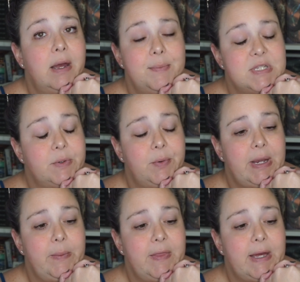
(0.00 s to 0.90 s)
I'm still
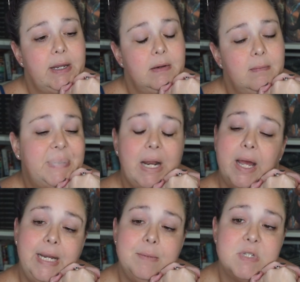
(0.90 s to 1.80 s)
okay with that. But
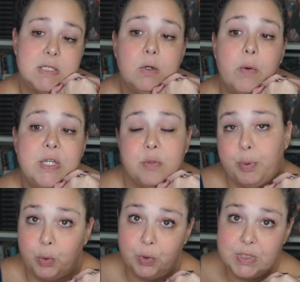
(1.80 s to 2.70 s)
I am still going to
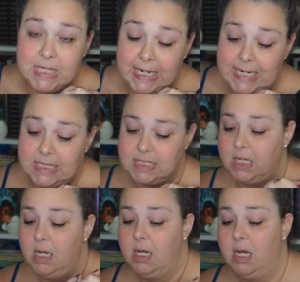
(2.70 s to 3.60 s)
pull today's
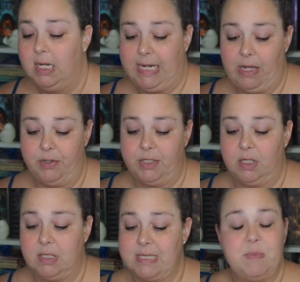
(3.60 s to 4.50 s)

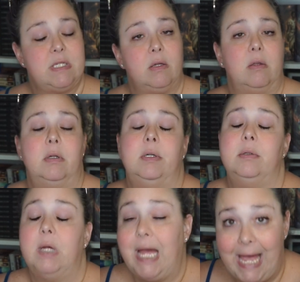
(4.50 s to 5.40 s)
calendar because I'm still
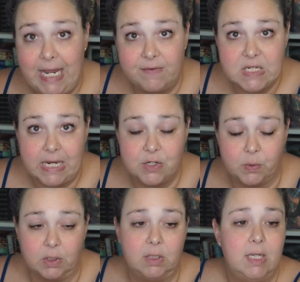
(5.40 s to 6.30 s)
ahead of
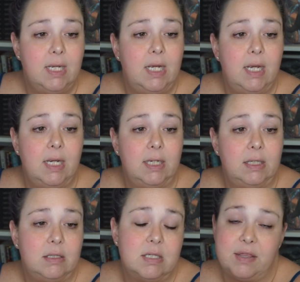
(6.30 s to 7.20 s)
schedule,
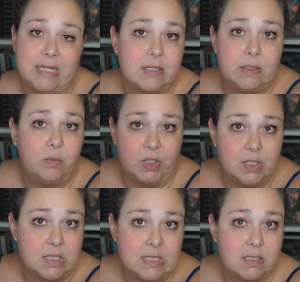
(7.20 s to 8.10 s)
and 1,000
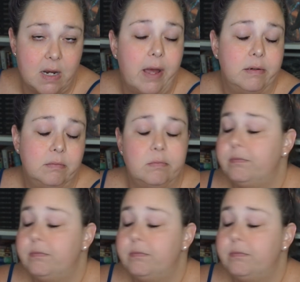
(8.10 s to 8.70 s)
words is not